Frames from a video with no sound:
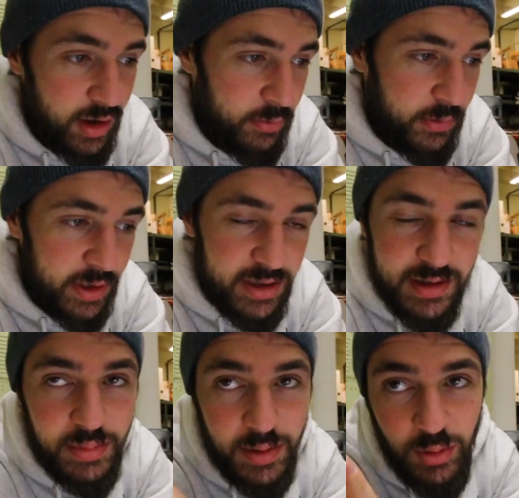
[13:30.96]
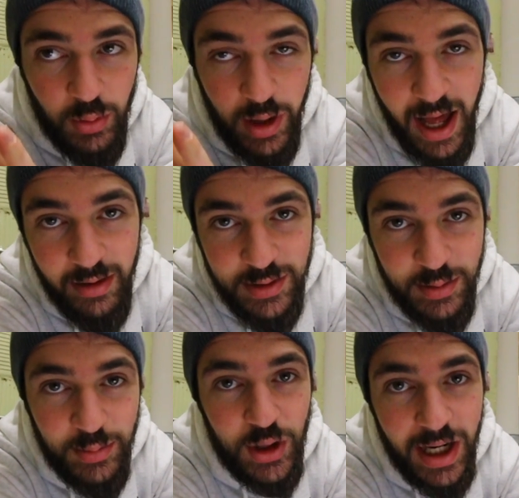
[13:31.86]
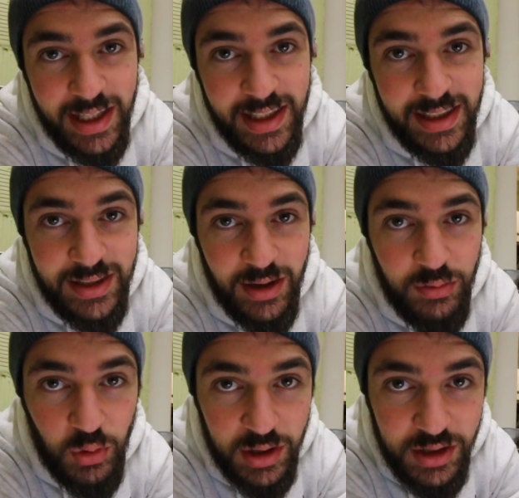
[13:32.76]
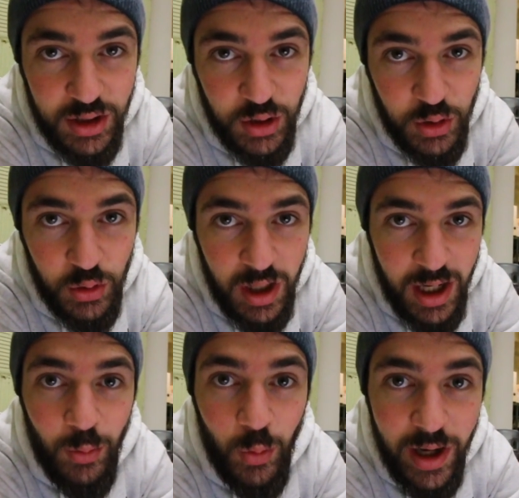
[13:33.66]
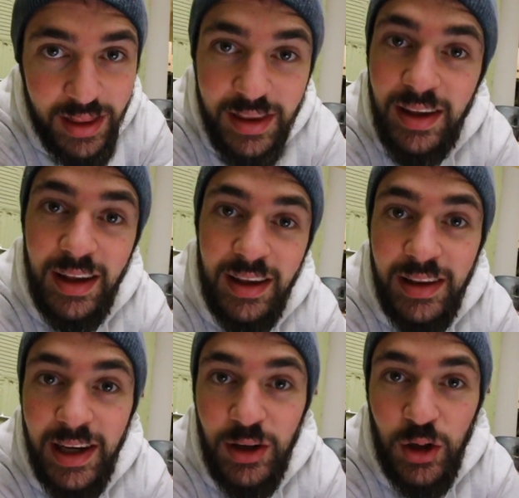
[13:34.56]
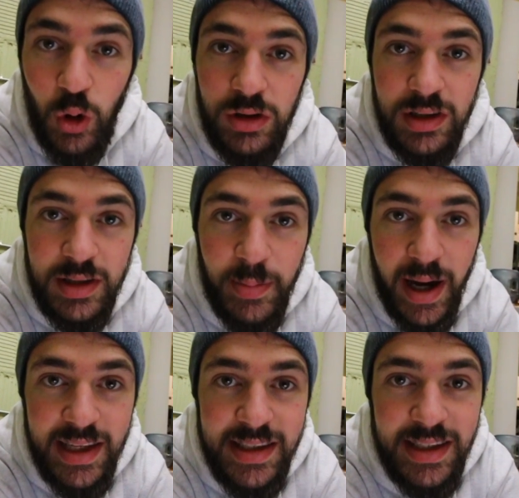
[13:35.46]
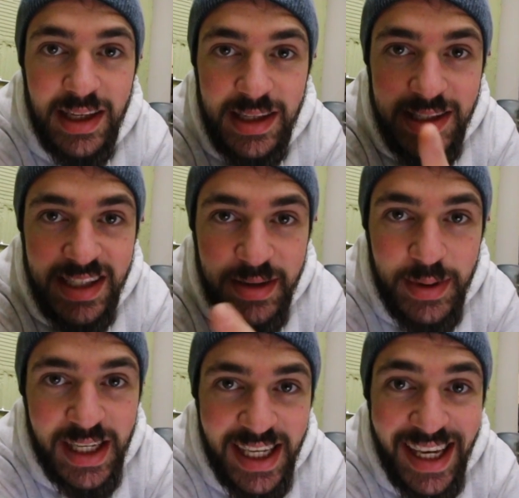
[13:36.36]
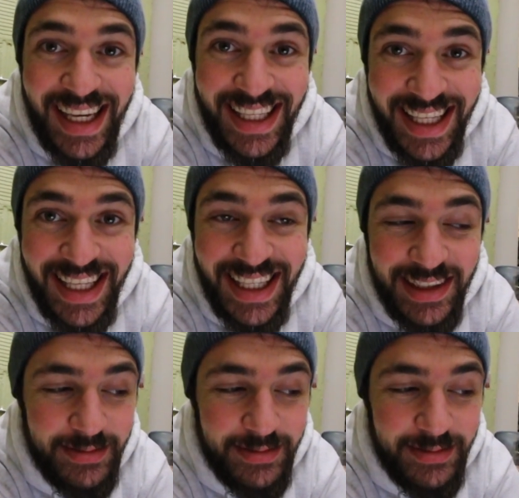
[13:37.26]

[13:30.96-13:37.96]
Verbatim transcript: hopefully some people will have some good ideas of what to do with their Golden Spice CBD ghee.